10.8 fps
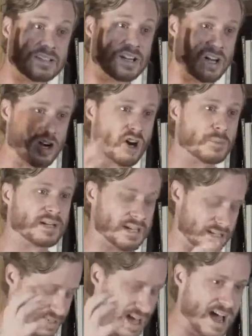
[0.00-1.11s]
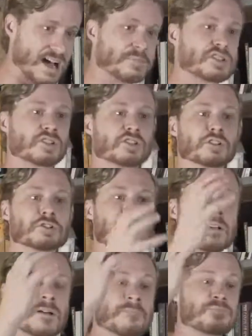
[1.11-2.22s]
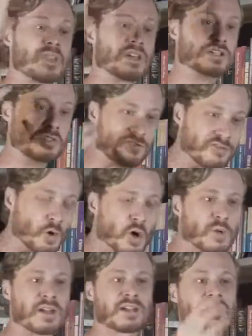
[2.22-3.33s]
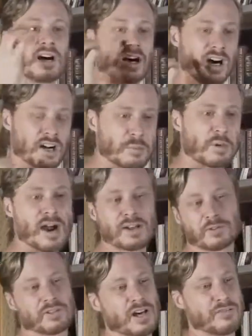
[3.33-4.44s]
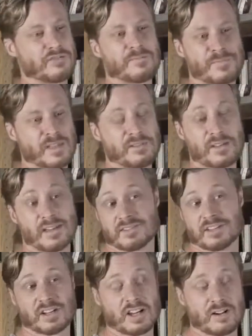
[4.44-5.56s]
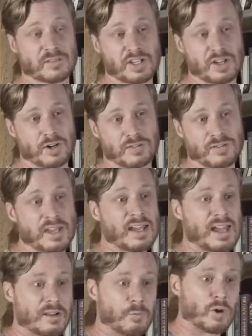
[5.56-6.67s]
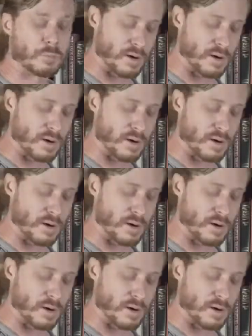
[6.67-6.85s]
going to culminate in absolute, euphoric, unbridled love. It's going to cover the earth. And we're